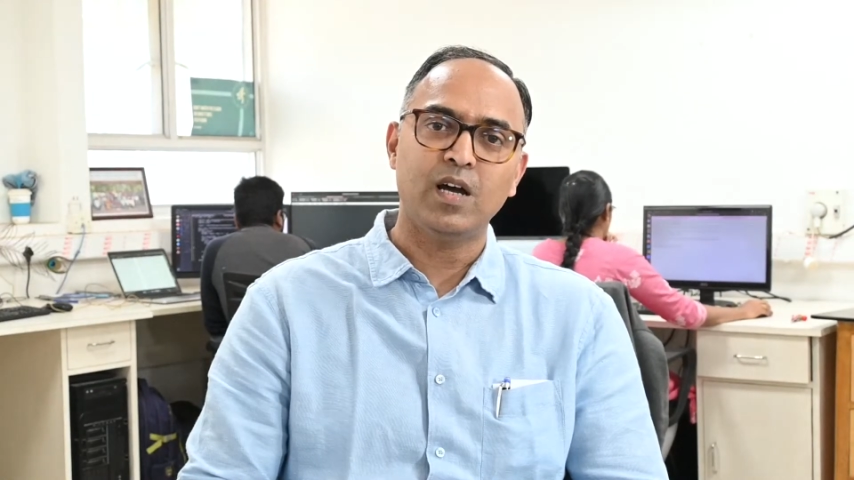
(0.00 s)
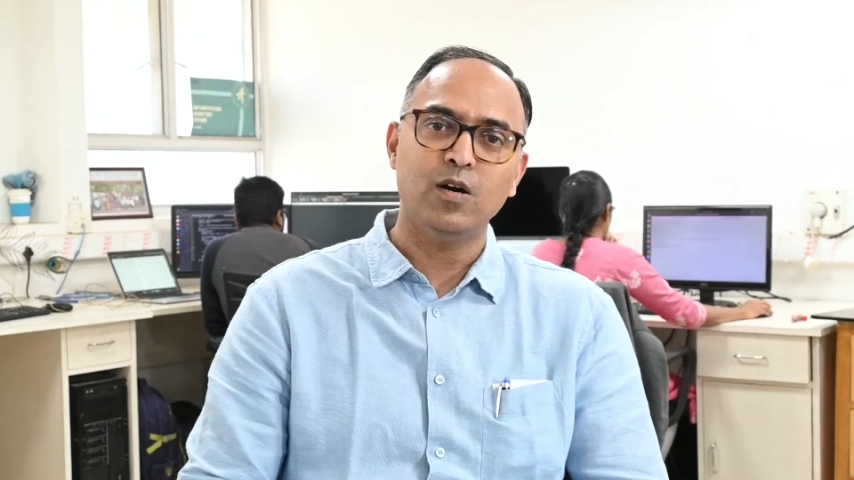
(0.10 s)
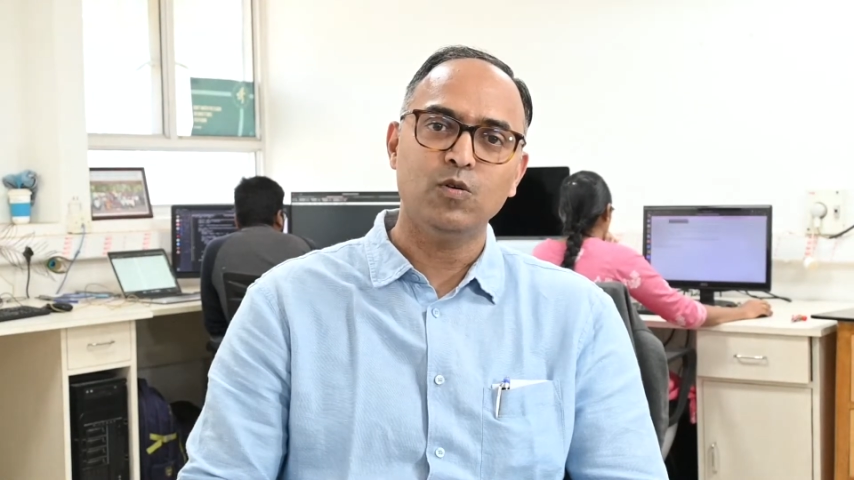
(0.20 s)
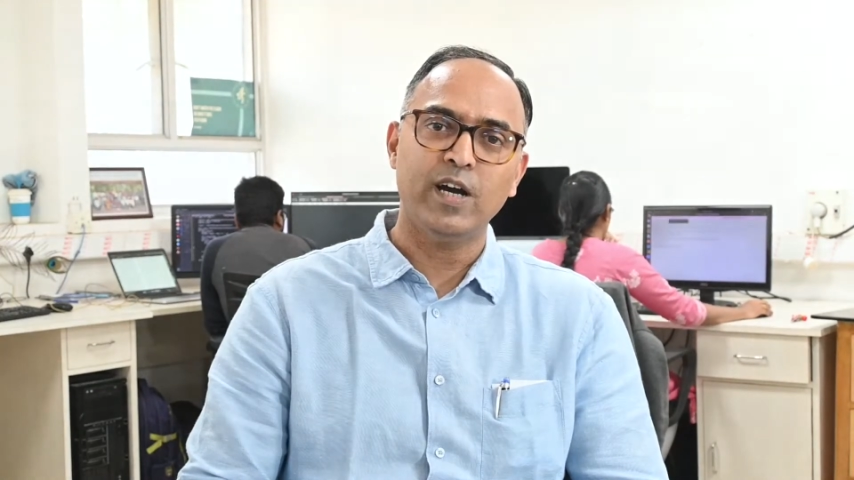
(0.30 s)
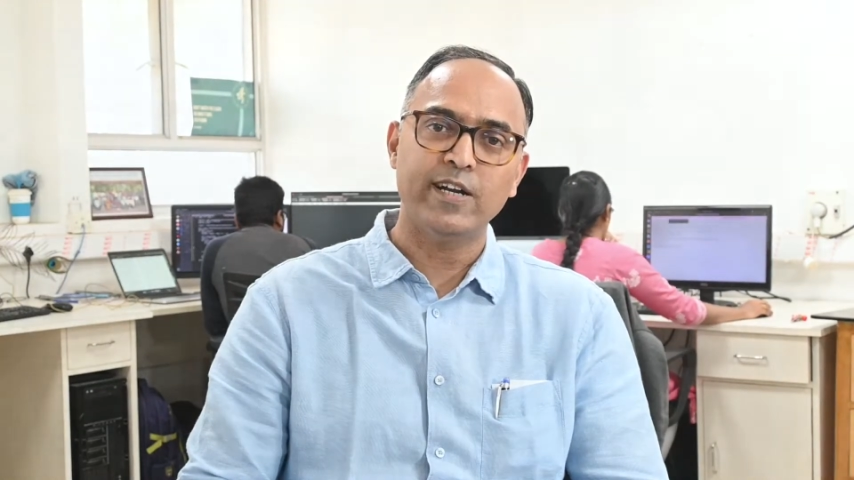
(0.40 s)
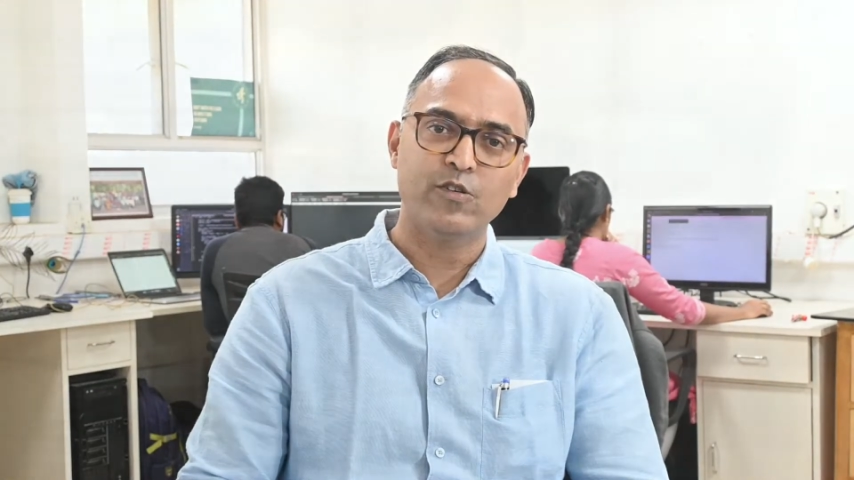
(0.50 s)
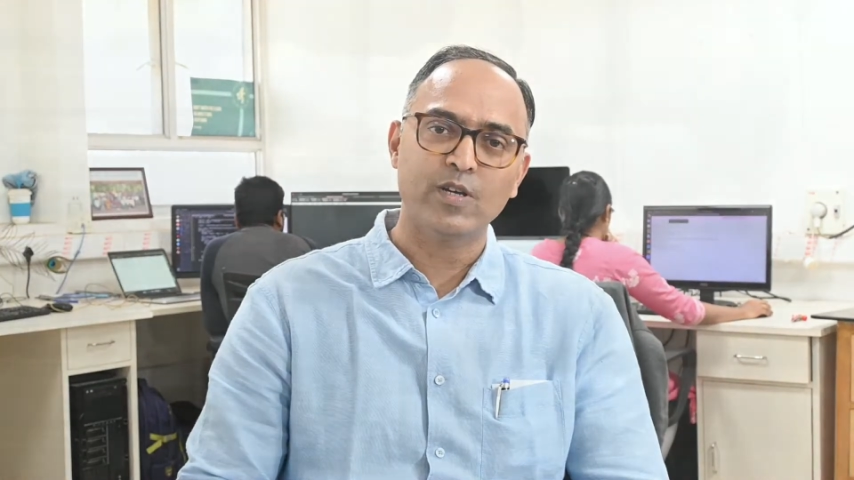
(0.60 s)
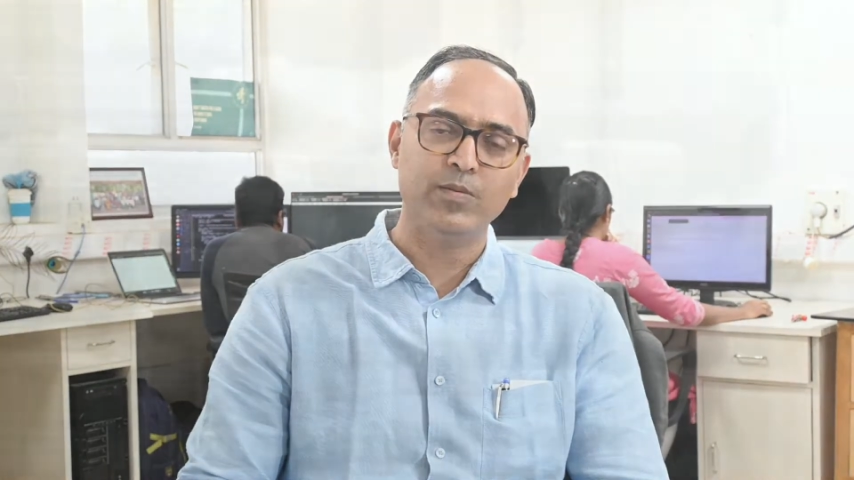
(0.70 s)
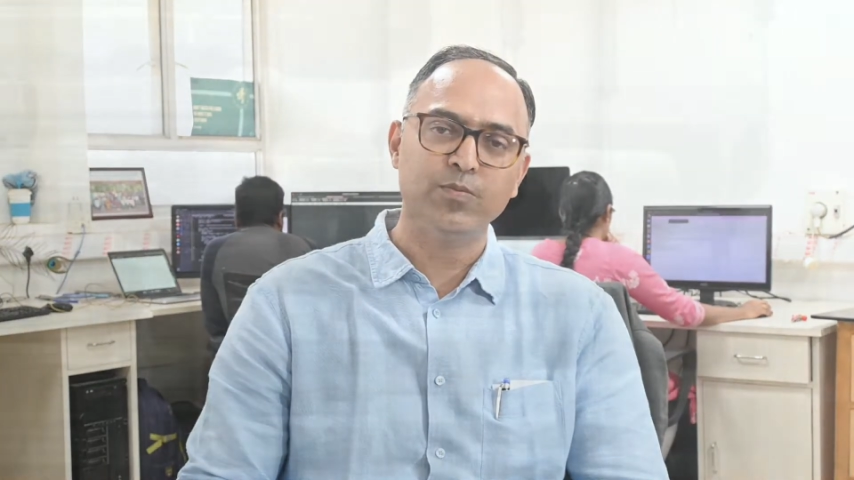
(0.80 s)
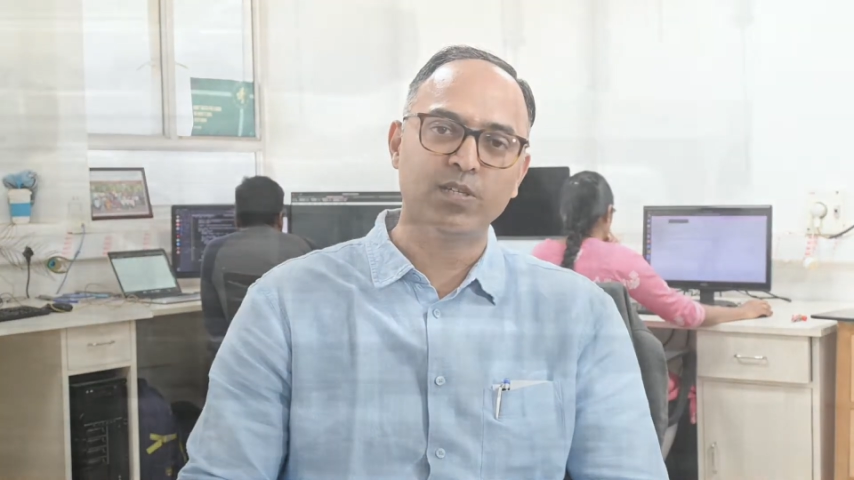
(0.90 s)
how
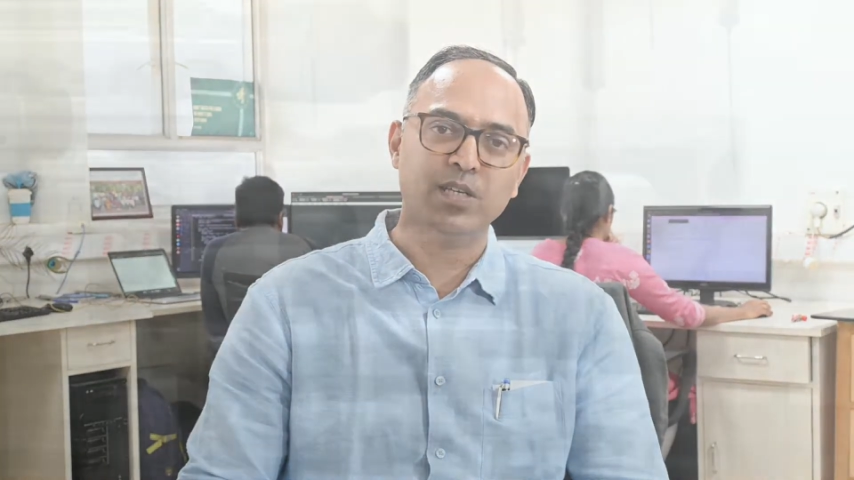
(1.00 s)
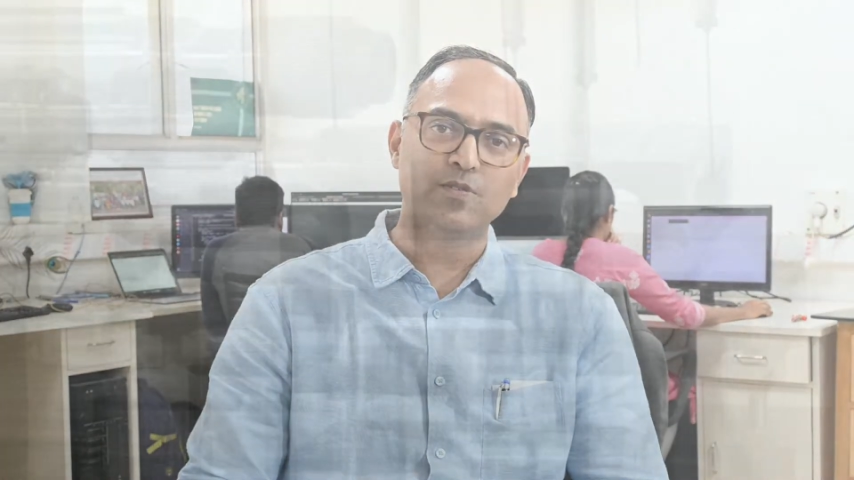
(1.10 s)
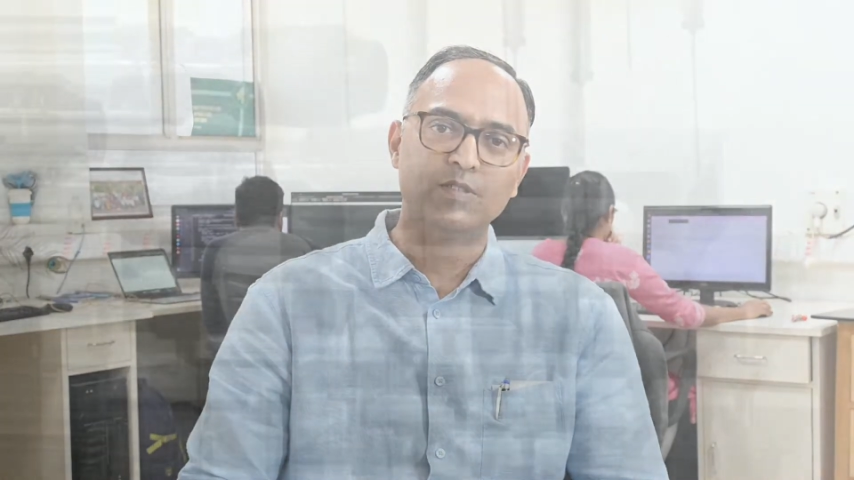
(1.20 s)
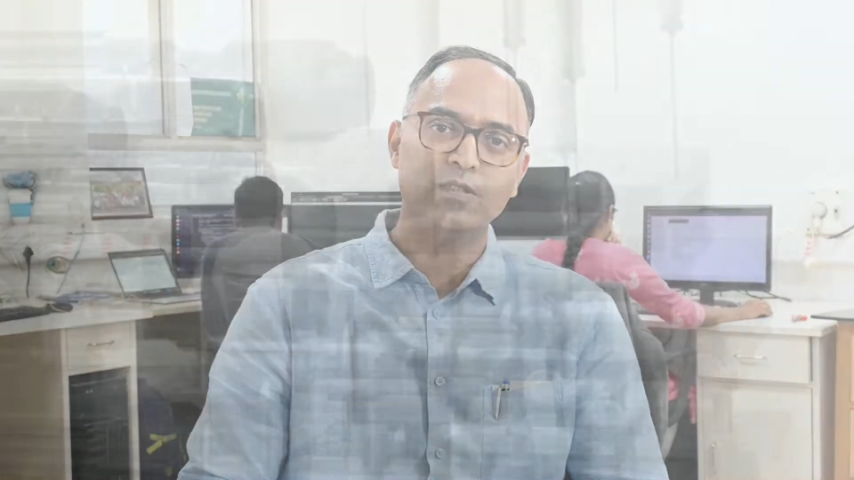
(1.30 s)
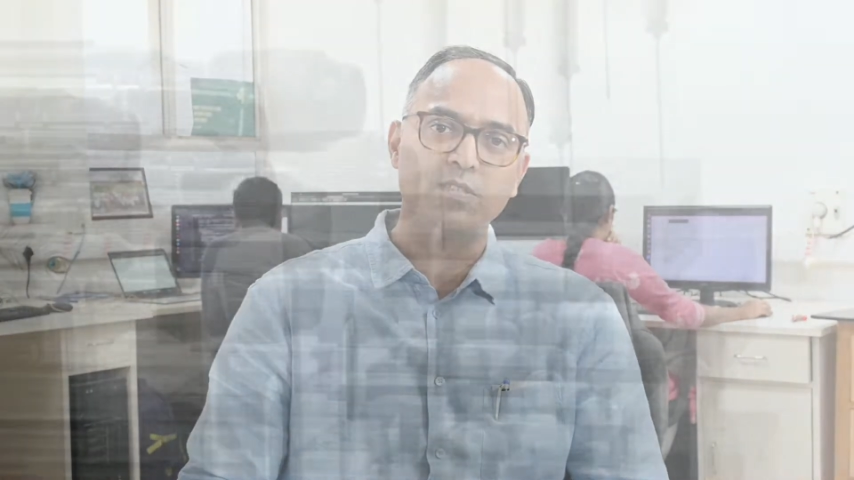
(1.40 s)
hydrocarbon behaves in